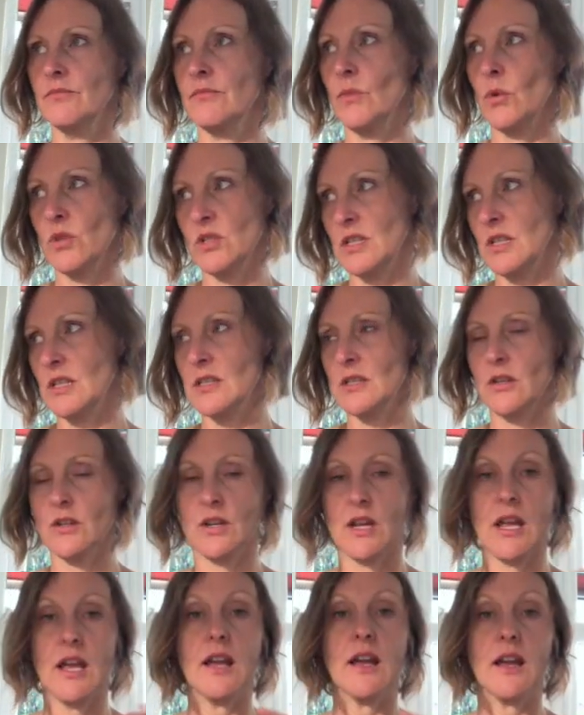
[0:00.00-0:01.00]
or
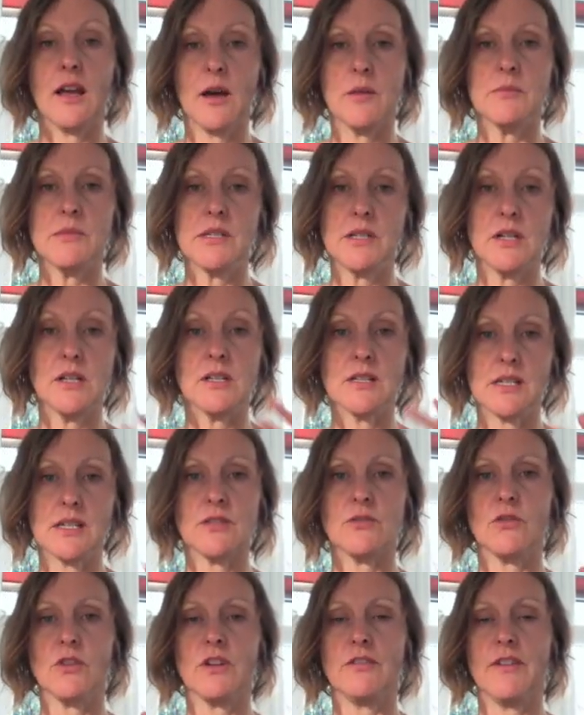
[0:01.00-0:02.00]
6:30, comes here at
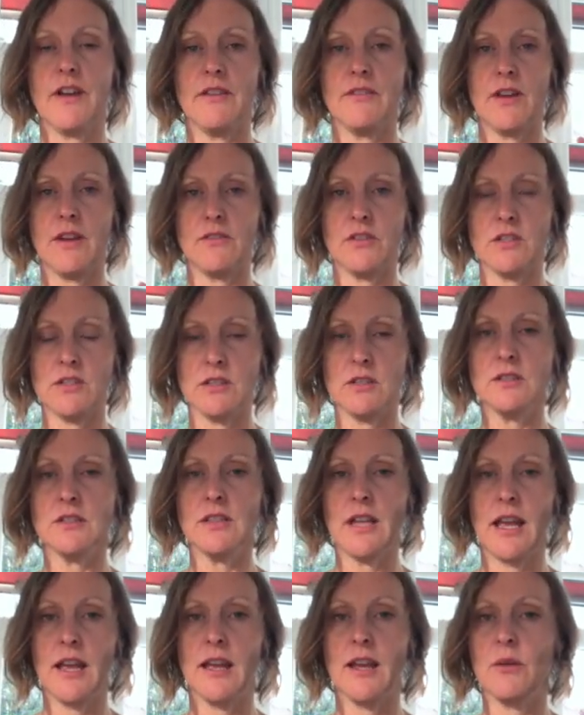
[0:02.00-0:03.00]
6:45 every single
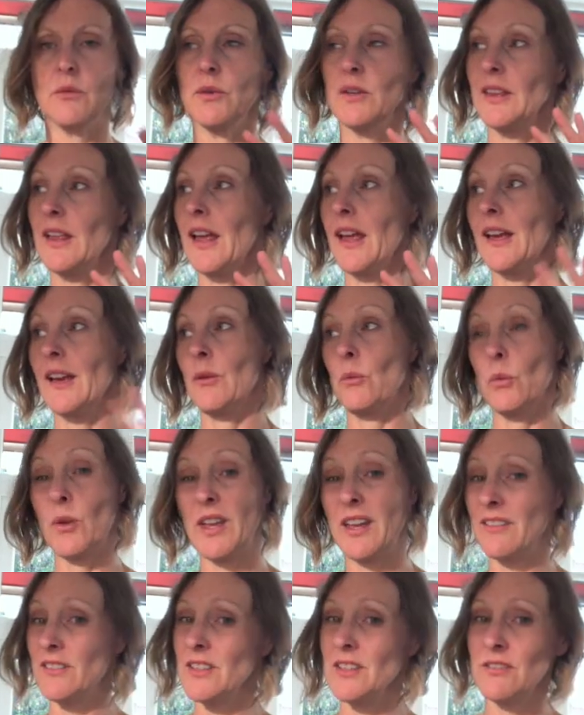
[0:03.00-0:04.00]
night, and we're like, we
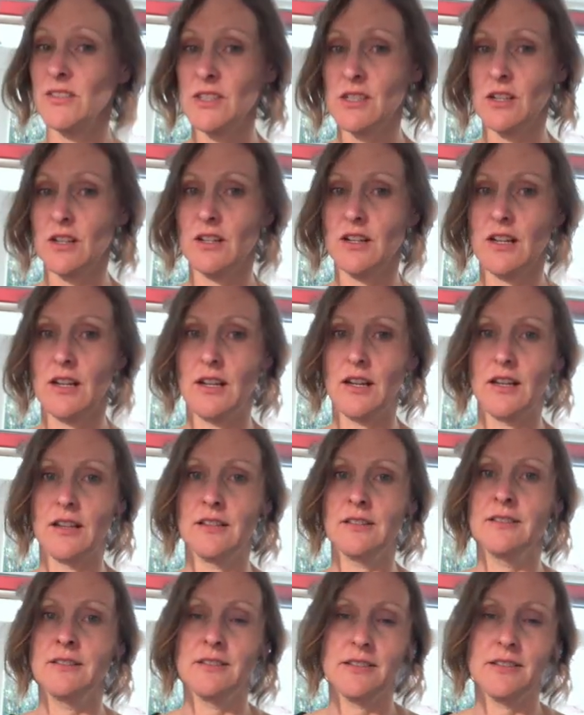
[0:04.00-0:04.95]
haven't even started eating.